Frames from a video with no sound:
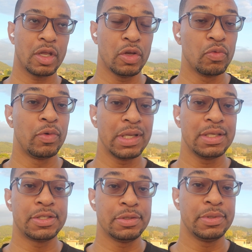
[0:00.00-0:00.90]
you
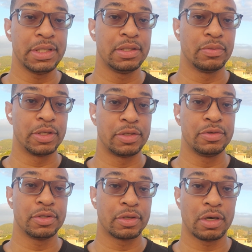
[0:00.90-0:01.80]
really do need to
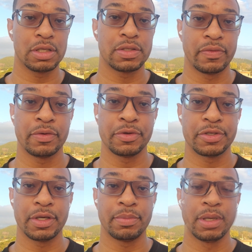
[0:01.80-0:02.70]
reduce your cost of
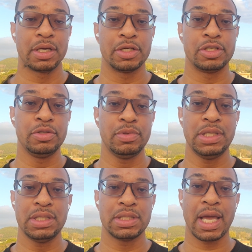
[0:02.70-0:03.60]
ownership, because you
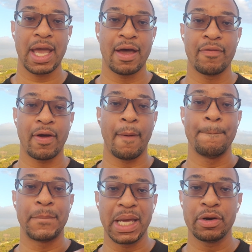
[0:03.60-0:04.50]
need to have a
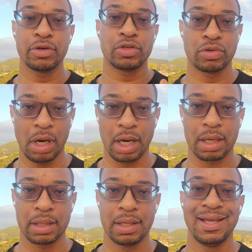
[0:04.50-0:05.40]
better
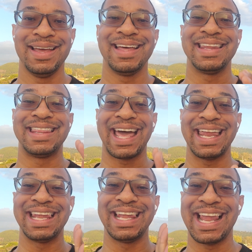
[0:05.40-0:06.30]
truck
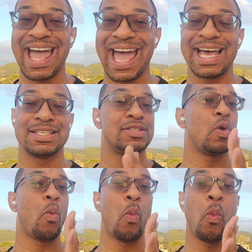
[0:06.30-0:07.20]
that lasts
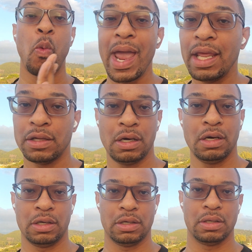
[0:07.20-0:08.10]
way
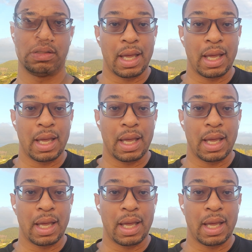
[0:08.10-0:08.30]
longer.